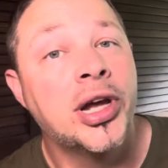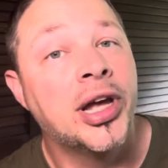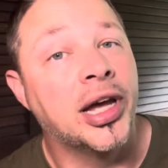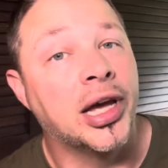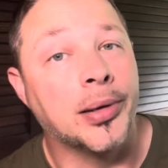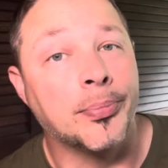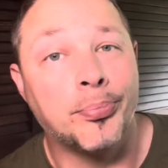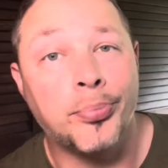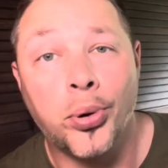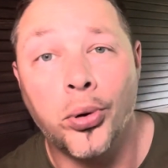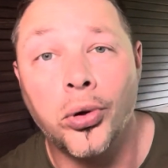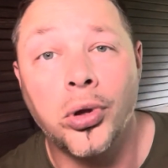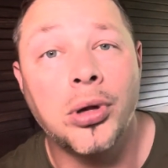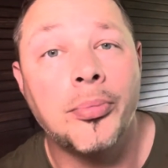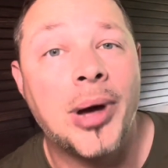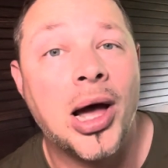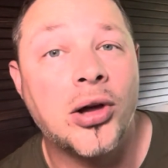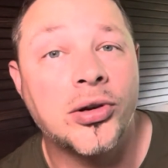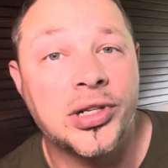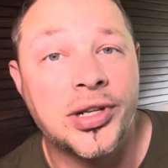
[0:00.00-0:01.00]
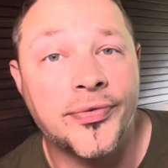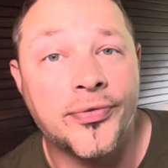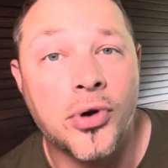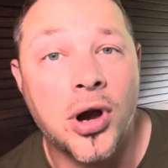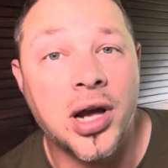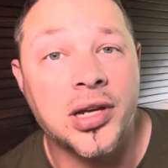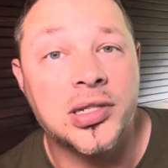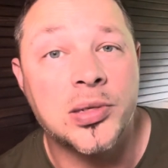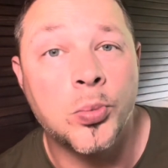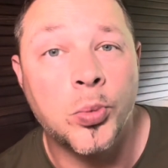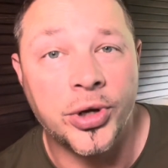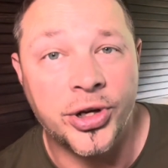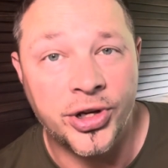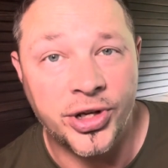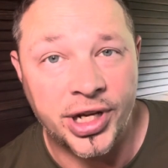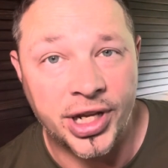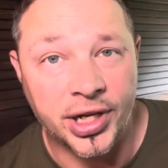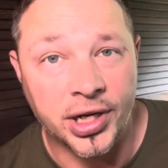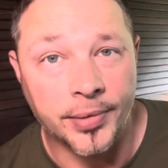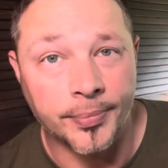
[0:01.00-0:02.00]
and pull them out, defrost them when you
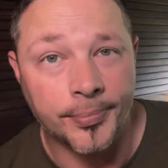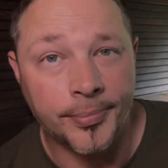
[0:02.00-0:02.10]
need them.